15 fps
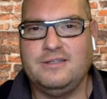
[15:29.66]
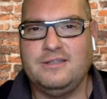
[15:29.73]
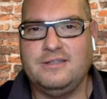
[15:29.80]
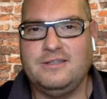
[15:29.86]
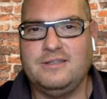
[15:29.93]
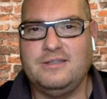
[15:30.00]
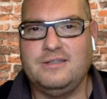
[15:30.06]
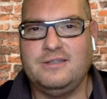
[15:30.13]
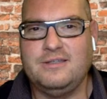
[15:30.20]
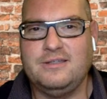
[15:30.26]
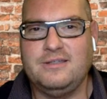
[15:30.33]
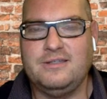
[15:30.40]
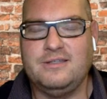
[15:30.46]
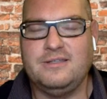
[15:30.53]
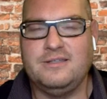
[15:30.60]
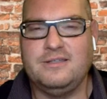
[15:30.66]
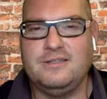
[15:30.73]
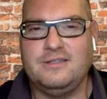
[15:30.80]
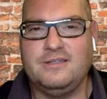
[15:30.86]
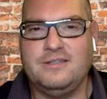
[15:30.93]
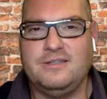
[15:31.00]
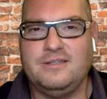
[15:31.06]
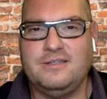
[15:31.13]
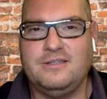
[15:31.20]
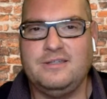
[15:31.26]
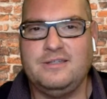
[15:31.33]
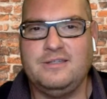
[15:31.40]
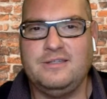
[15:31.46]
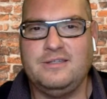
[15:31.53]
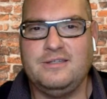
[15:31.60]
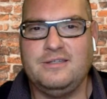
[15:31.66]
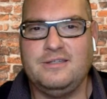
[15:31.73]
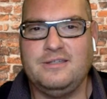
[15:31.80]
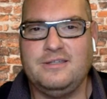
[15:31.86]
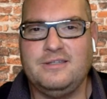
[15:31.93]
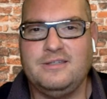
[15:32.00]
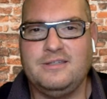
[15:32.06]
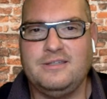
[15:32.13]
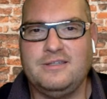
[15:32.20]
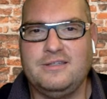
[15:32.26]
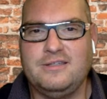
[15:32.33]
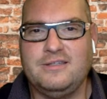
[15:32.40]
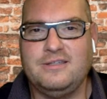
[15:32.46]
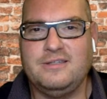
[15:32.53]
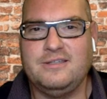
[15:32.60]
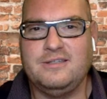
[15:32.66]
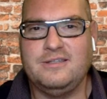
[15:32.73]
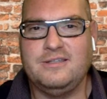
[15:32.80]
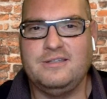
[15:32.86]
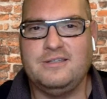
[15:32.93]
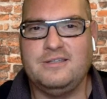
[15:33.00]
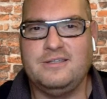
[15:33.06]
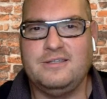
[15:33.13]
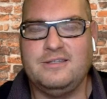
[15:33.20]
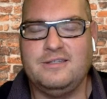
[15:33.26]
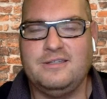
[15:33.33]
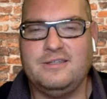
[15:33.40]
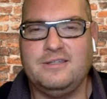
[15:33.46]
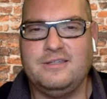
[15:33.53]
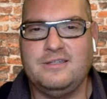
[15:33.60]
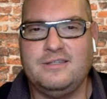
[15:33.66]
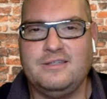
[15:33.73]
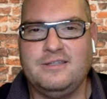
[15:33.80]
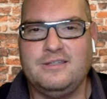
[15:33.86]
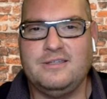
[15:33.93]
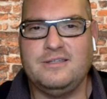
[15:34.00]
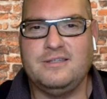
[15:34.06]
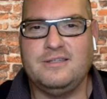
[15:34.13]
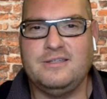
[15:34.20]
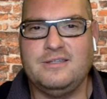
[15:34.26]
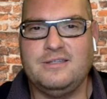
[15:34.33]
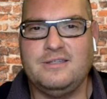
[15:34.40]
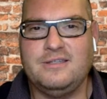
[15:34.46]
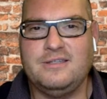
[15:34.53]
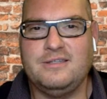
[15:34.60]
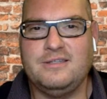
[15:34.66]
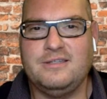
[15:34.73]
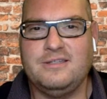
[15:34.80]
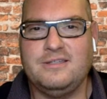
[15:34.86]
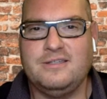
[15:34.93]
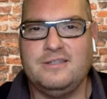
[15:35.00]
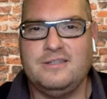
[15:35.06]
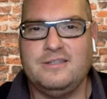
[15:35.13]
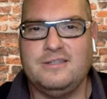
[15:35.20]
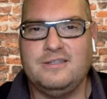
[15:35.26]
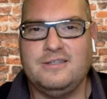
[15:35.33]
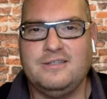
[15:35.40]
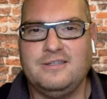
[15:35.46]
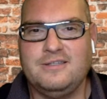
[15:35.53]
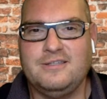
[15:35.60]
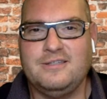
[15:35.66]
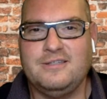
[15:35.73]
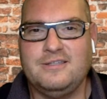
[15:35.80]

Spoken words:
[no speech]